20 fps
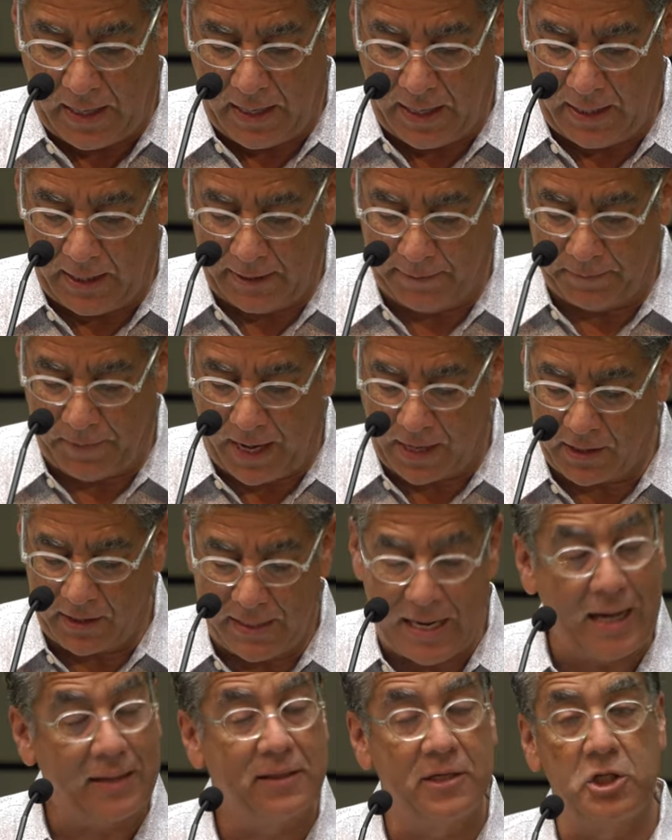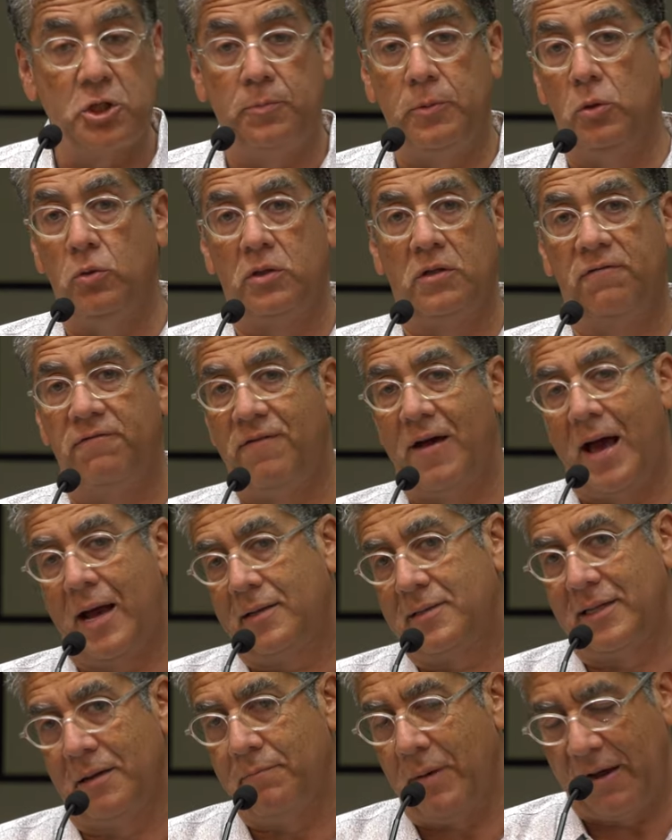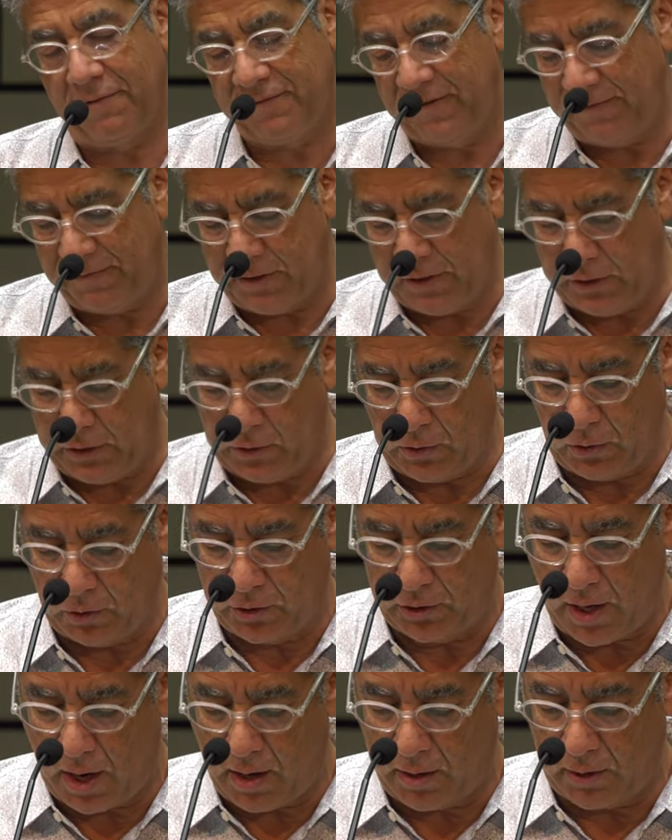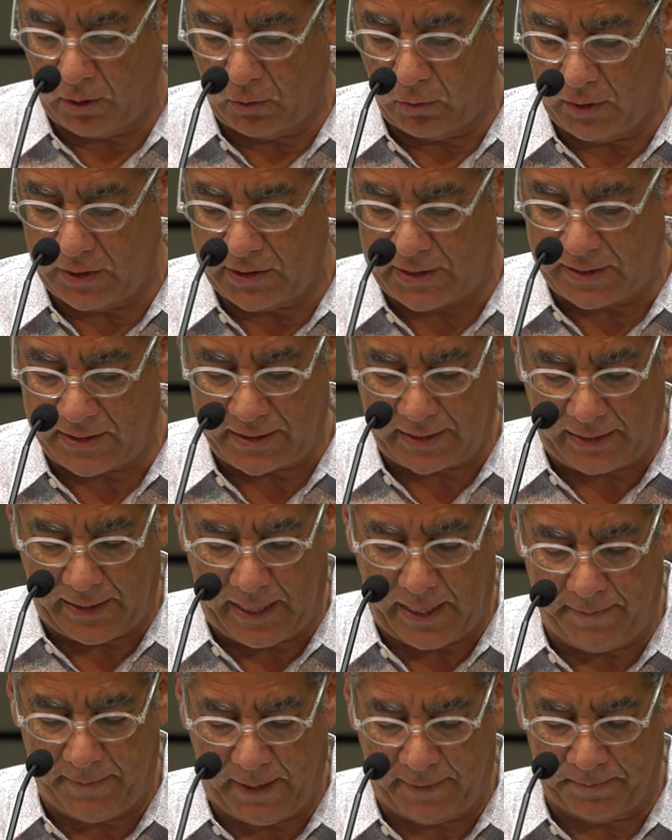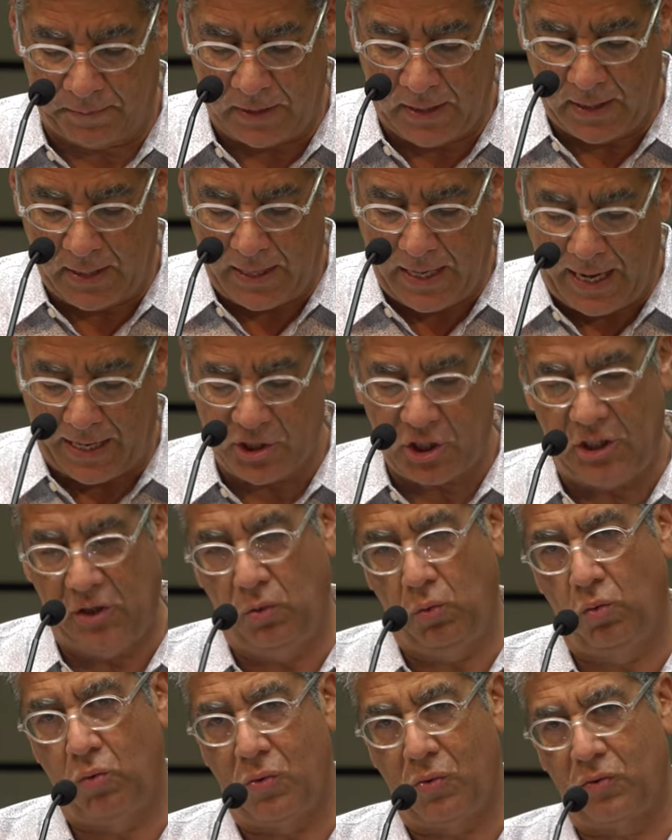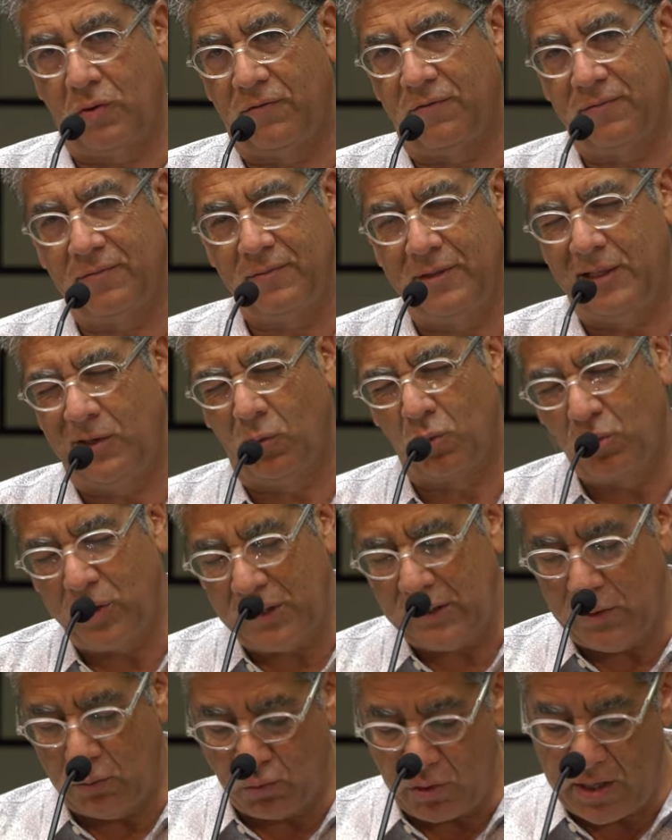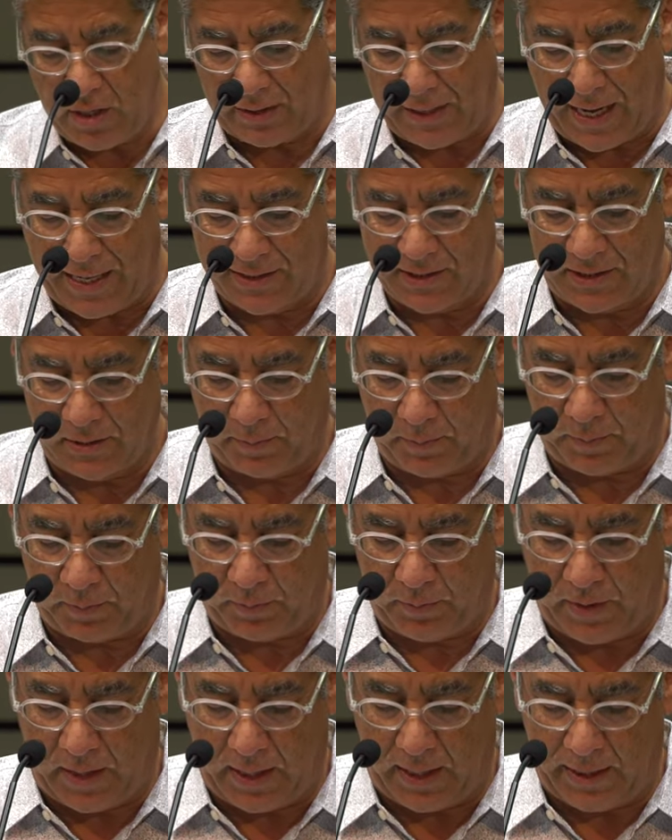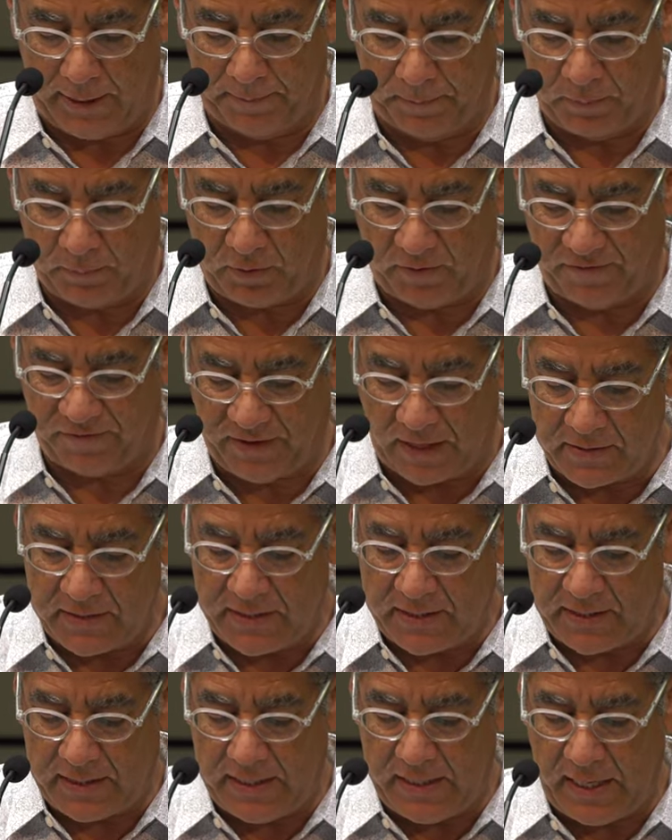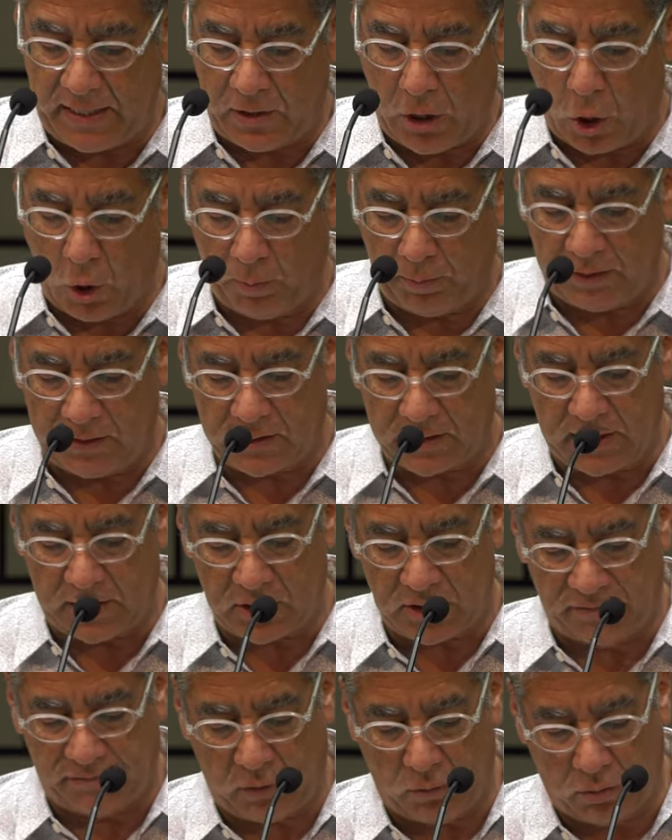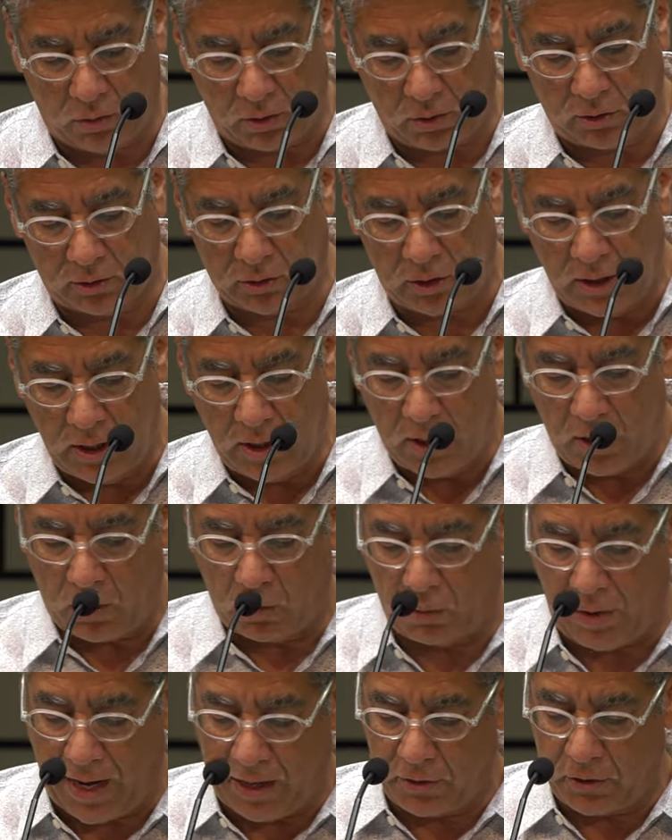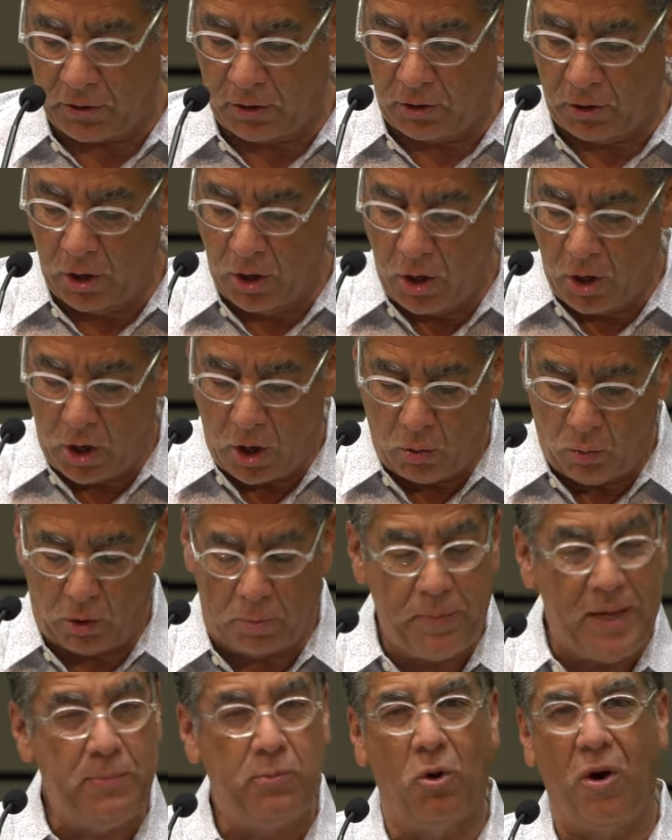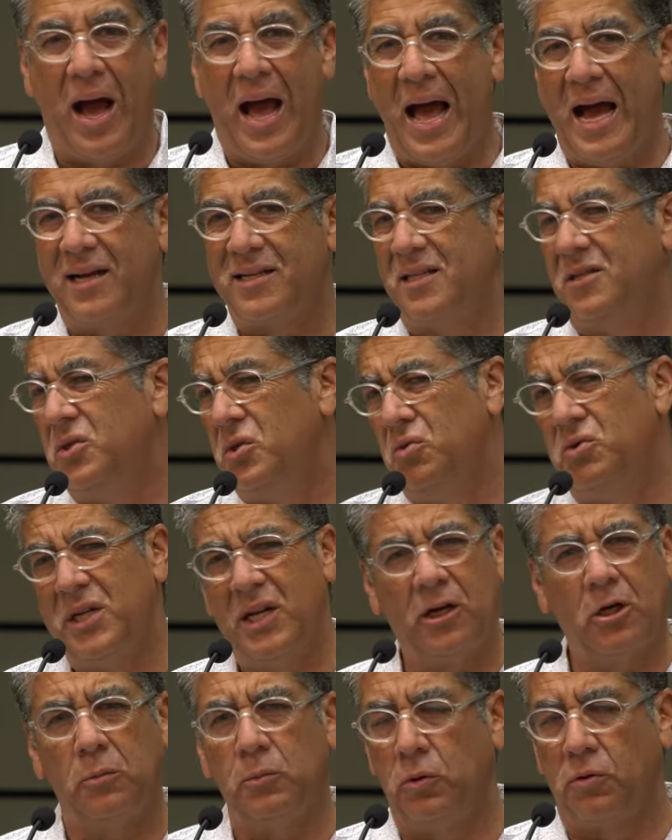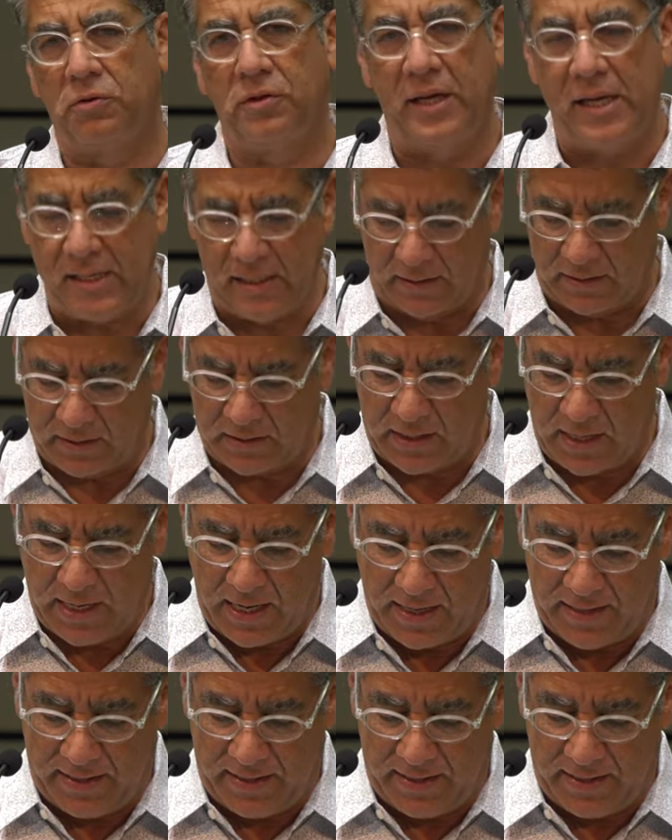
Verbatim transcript: Um, I could not dispute the facts that my 15 year old daughter was exclaiming as she you know, really realized the uh, profundity and hopelessness of a world around her where people act and do terrible things.